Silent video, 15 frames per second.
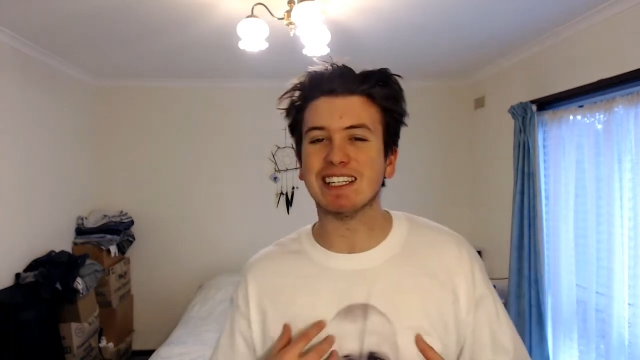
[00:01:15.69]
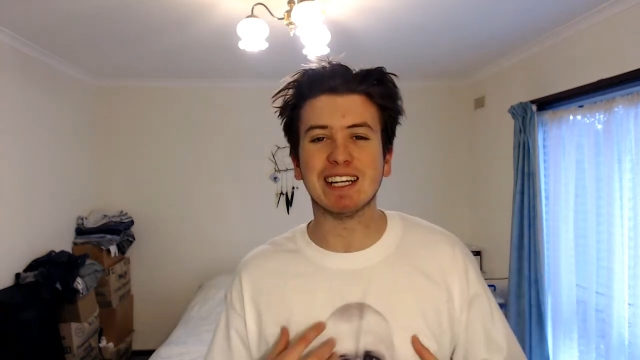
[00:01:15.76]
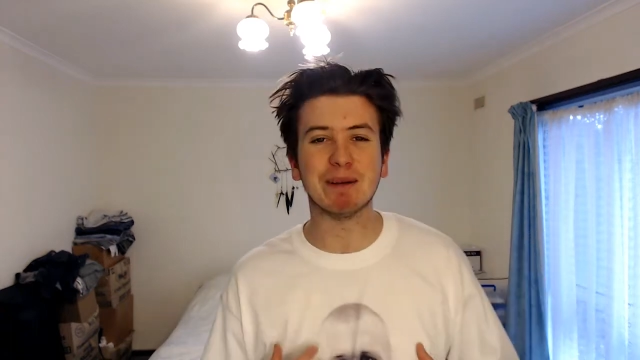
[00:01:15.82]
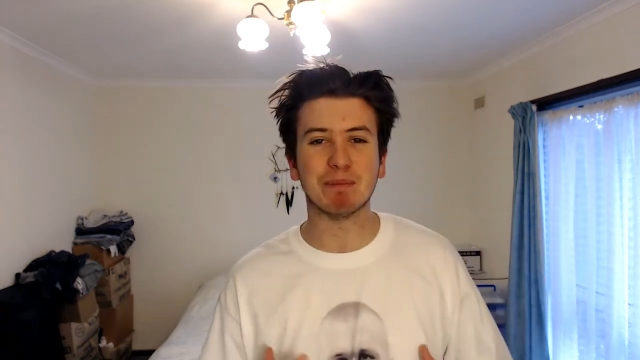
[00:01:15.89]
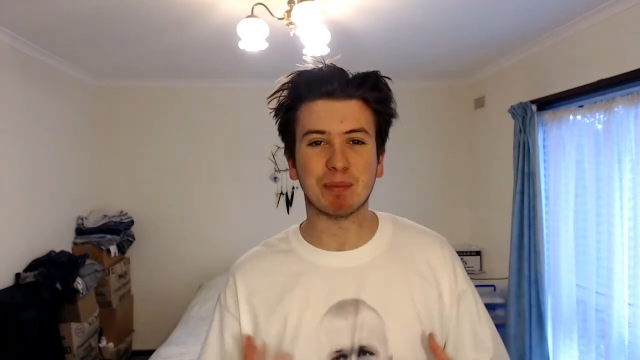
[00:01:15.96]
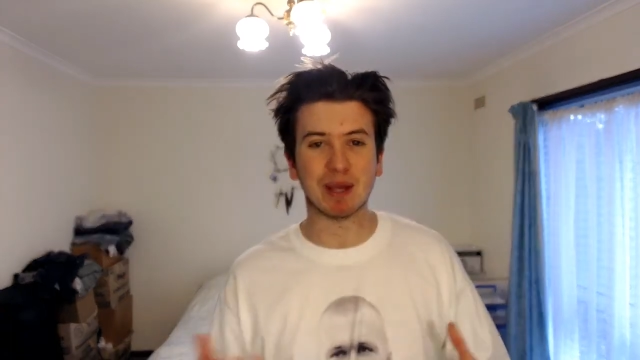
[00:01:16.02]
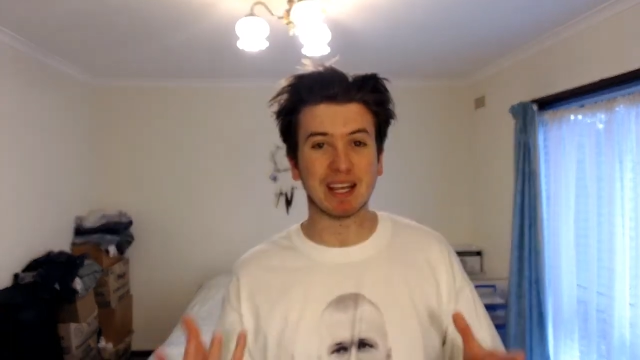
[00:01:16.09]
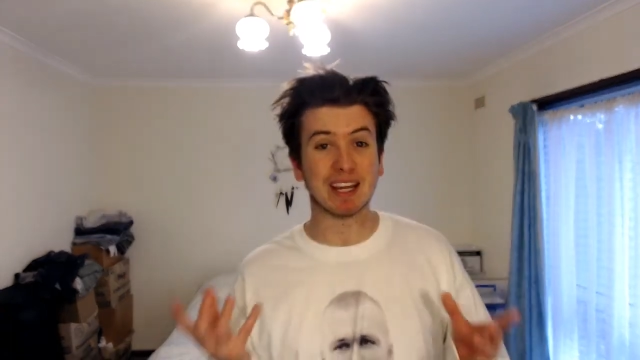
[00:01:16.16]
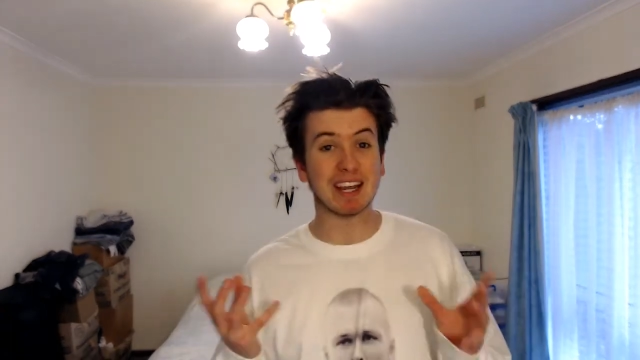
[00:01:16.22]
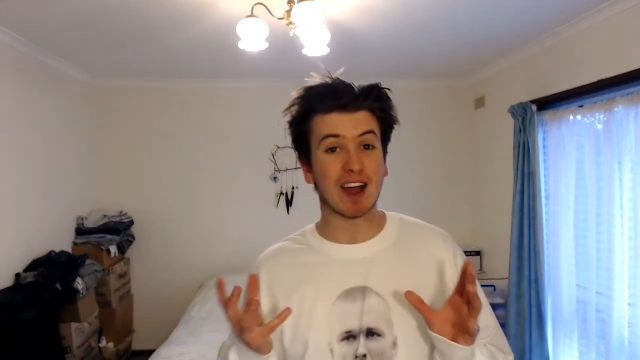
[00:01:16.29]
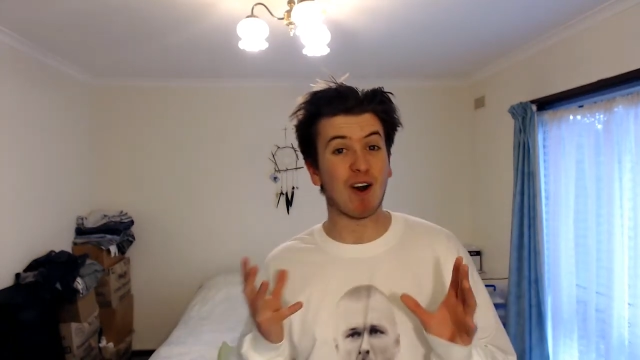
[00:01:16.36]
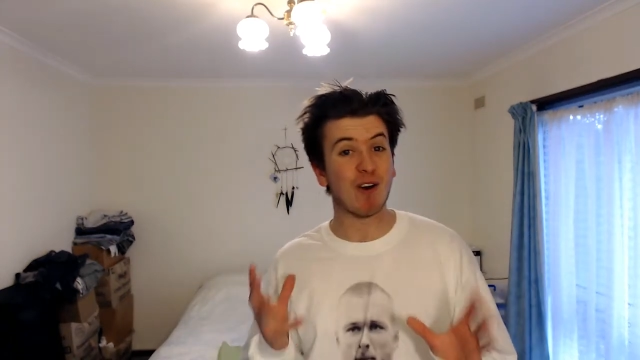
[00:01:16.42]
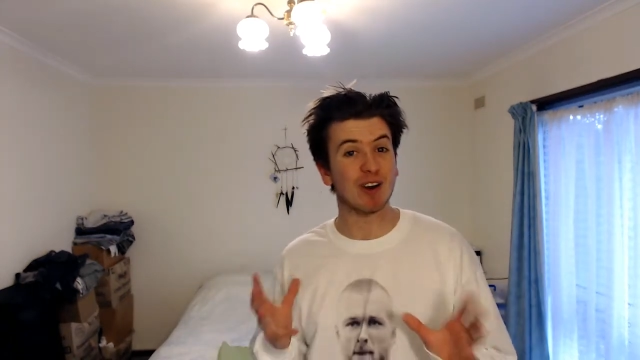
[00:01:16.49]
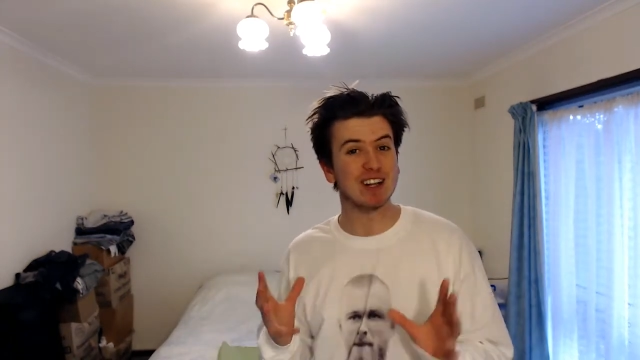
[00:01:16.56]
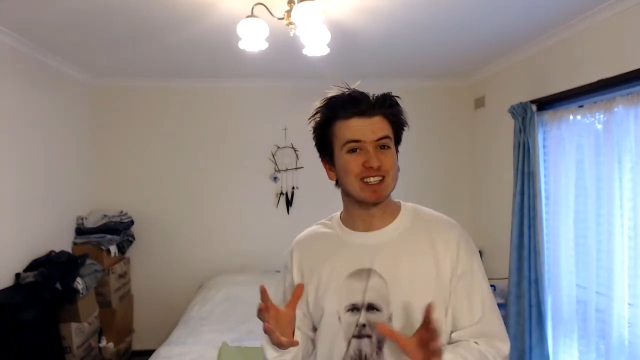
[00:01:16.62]
it being
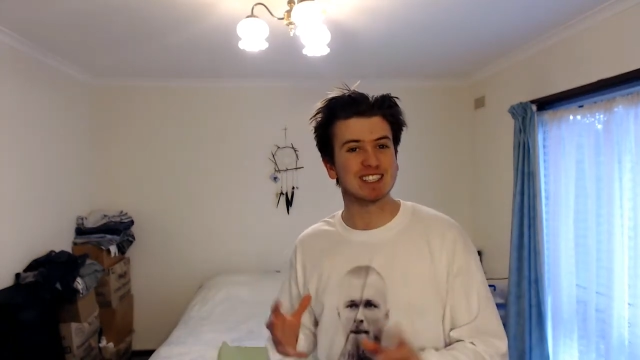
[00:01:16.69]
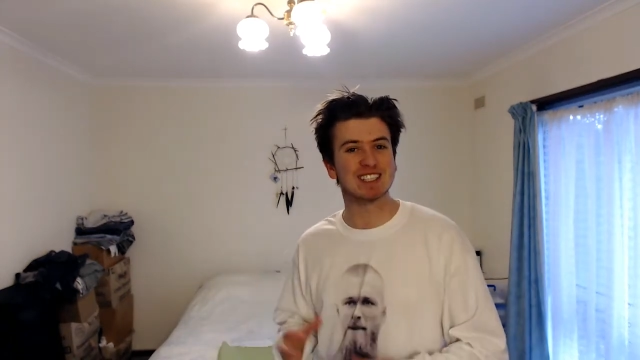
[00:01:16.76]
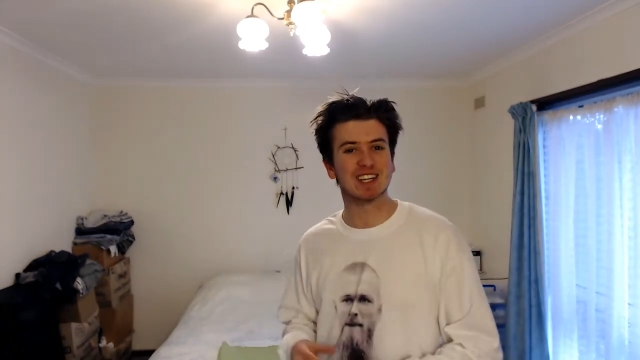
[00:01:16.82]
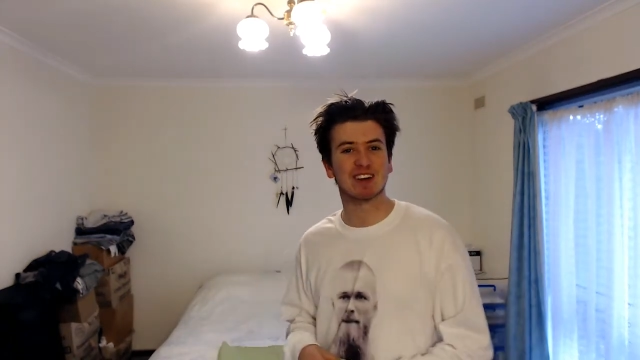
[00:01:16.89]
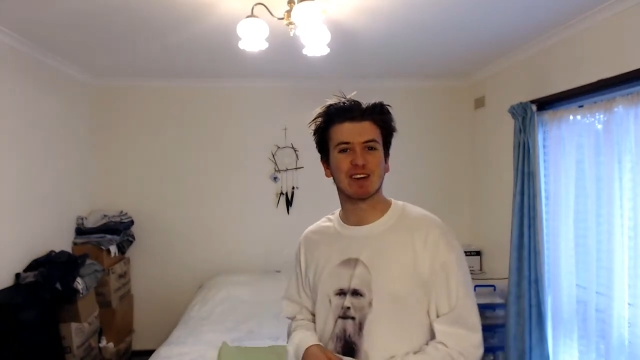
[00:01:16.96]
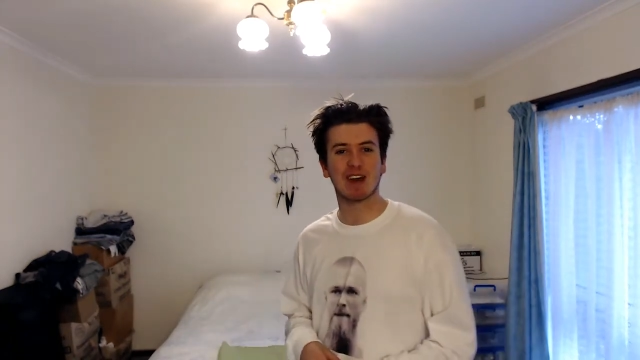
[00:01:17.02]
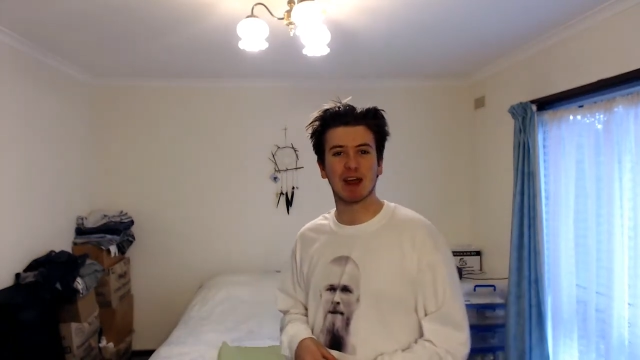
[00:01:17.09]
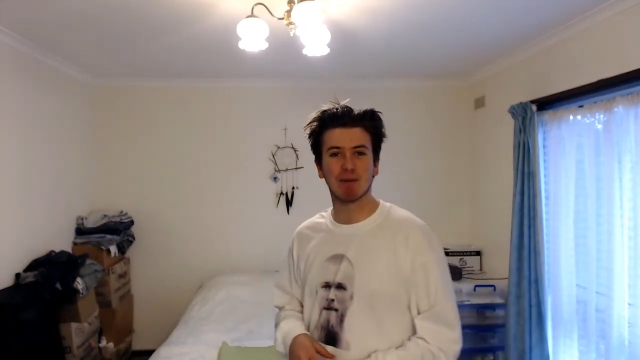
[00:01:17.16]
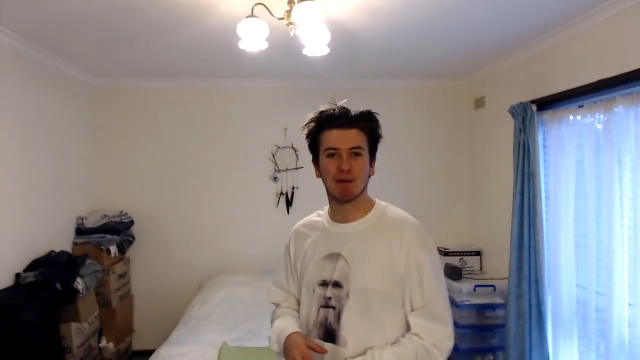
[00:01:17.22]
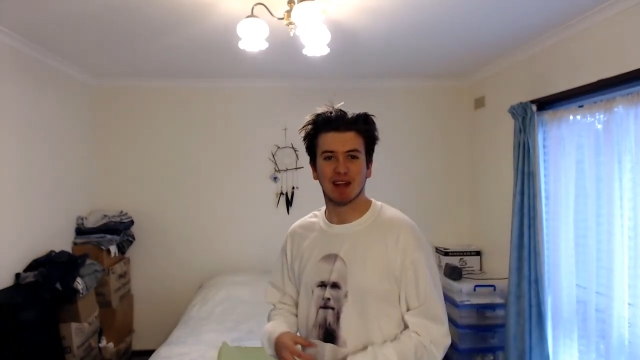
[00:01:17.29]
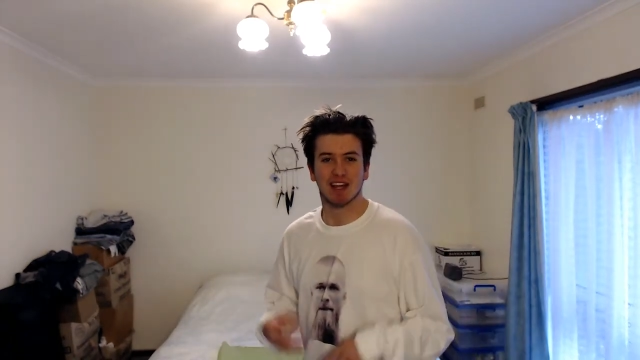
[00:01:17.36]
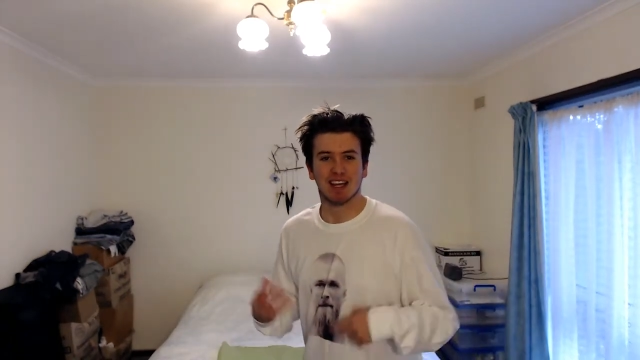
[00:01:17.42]
on Instagram